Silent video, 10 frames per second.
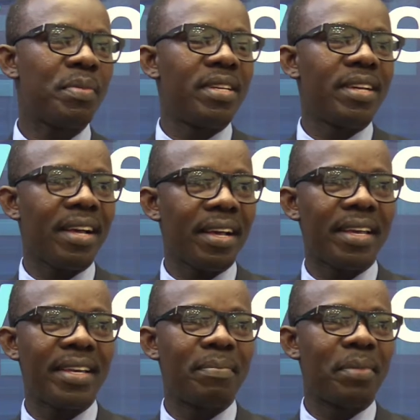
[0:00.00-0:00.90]
media
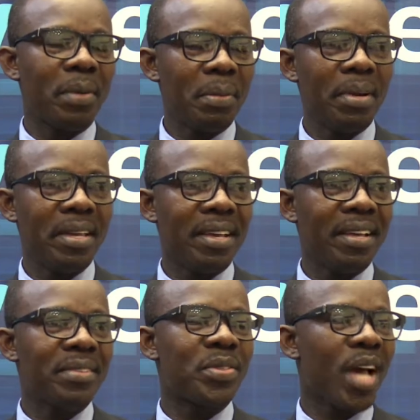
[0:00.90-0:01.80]
hacking. Probably
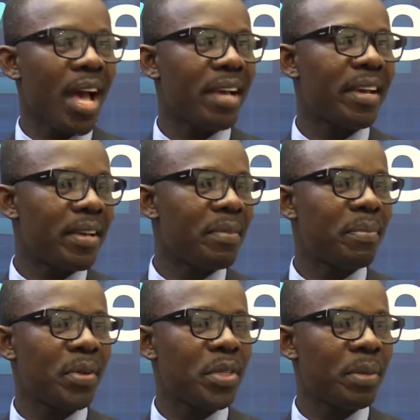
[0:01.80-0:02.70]
it's hacking
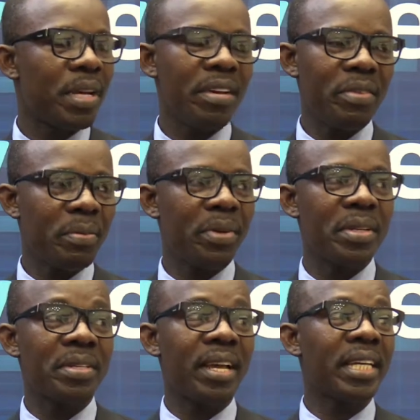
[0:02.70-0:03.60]
possible.
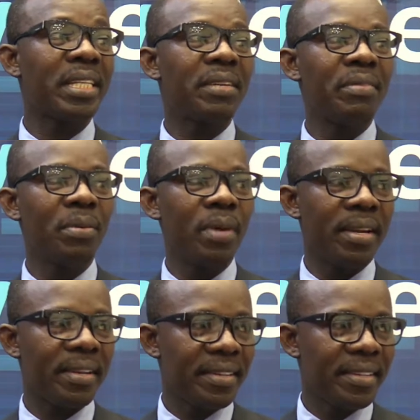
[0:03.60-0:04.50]
Everybody is hacking
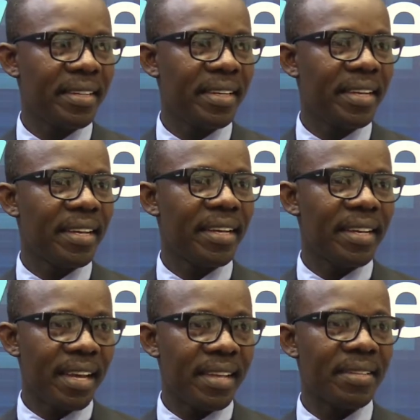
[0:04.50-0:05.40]
everyone.
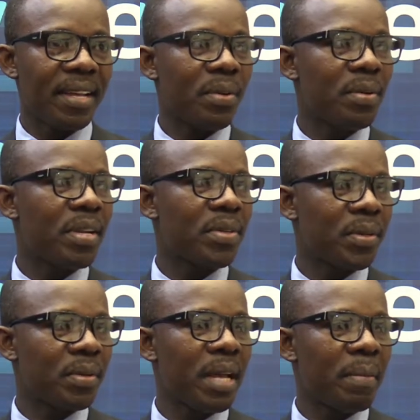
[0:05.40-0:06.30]
Yes, I won't
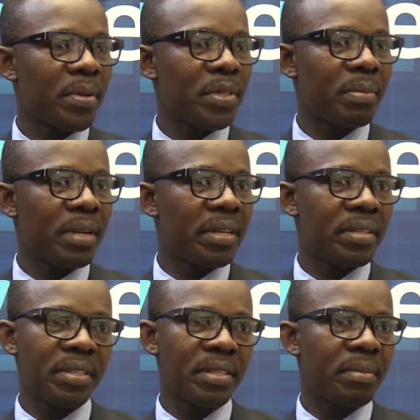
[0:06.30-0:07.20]
exclude that
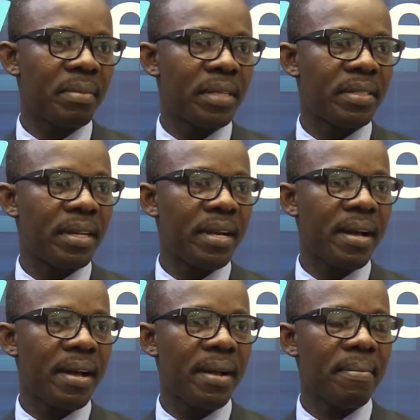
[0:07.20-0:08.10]
possibility, but
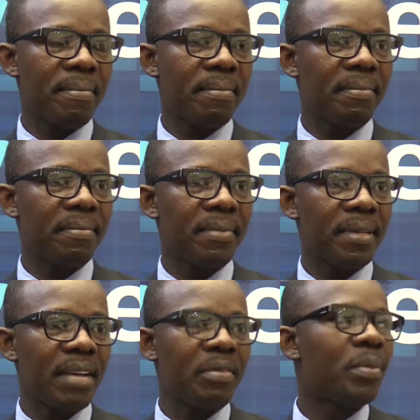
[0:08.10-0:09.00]
uh,
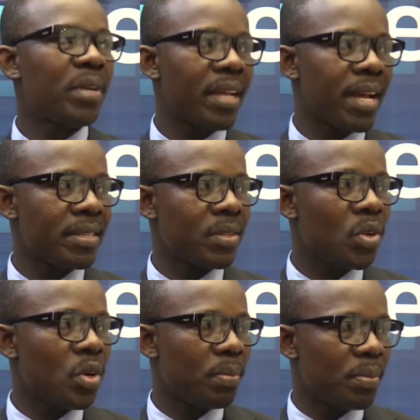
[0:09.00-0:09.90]
everybody has a
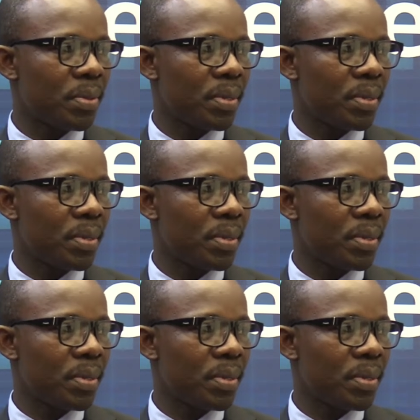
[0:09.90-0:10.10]
scope